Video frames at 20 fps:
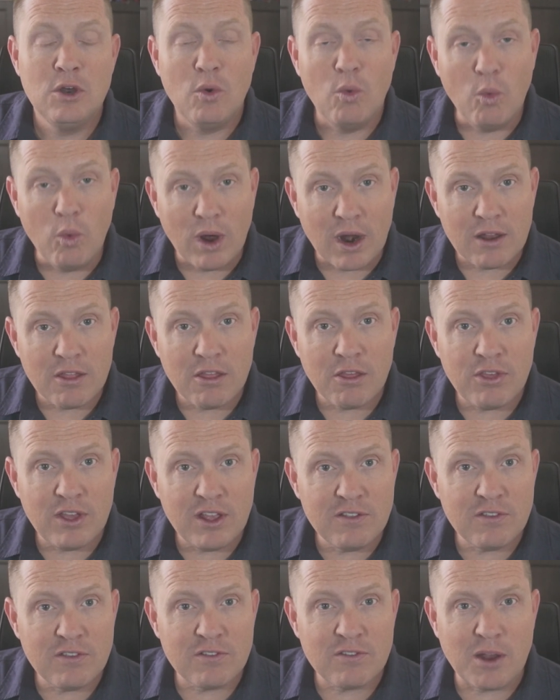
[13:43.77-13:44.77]
One of the
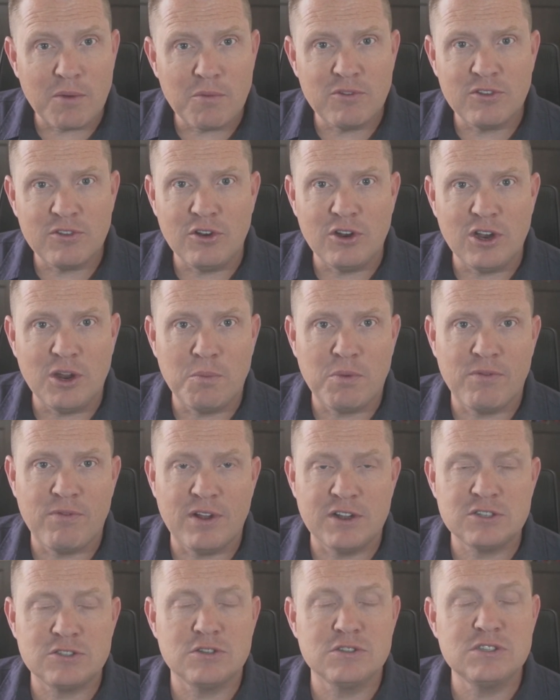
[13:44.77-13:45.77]
things that cybersecurity
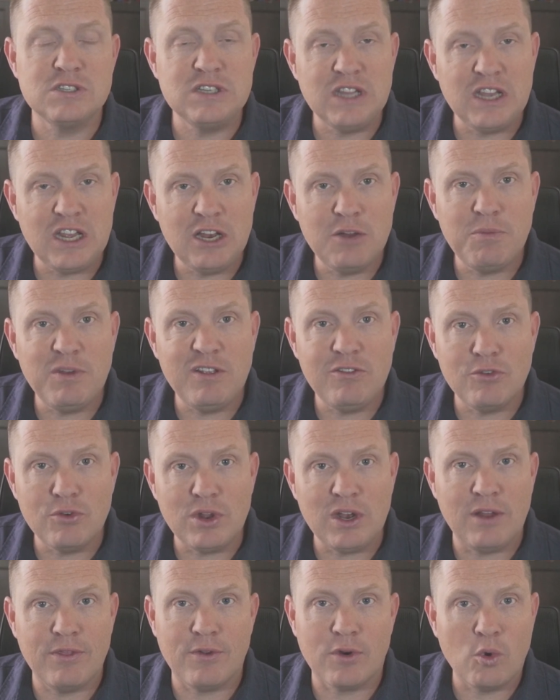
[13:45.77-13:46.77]
professionals need to be
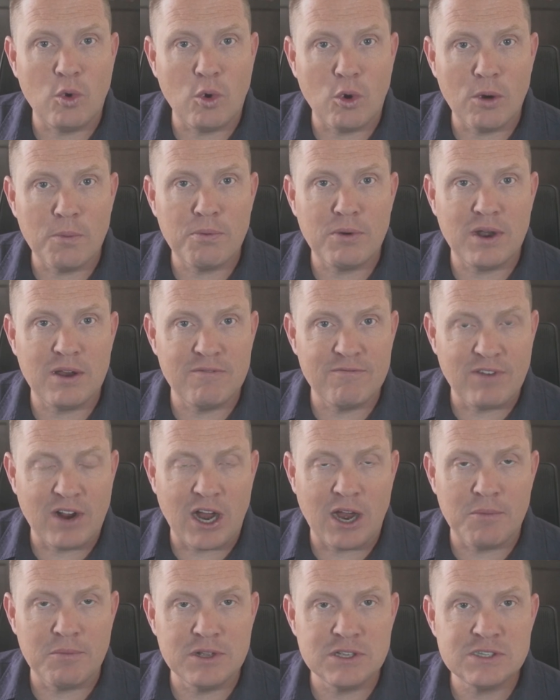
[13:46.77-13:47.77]
doing in their corporate
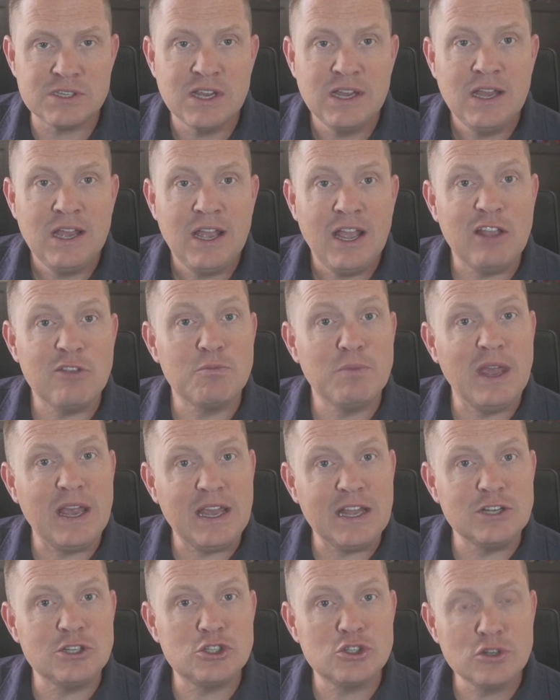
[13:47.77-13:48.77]
environments is
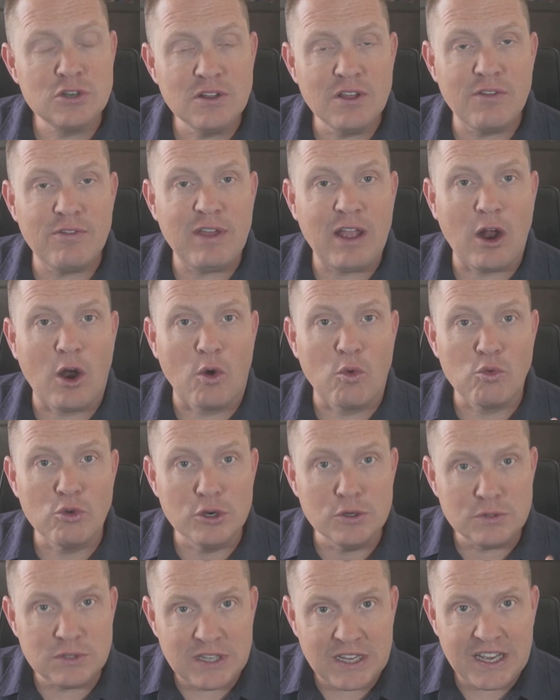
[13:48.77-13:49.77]
making sure that they are
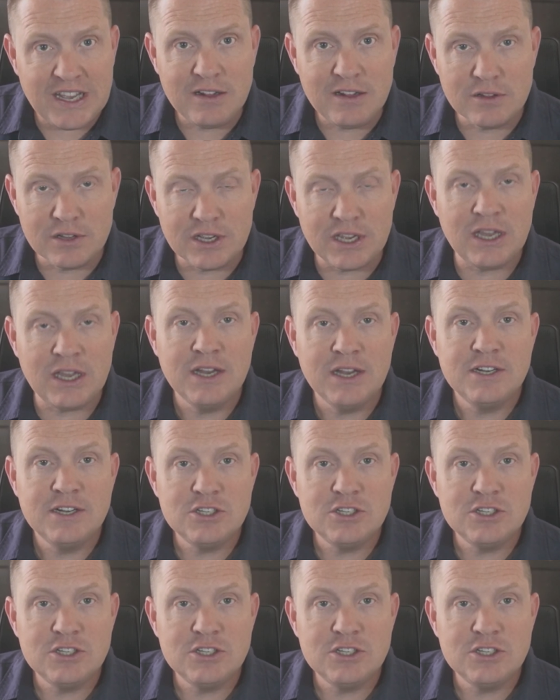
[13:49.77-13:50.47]
routinely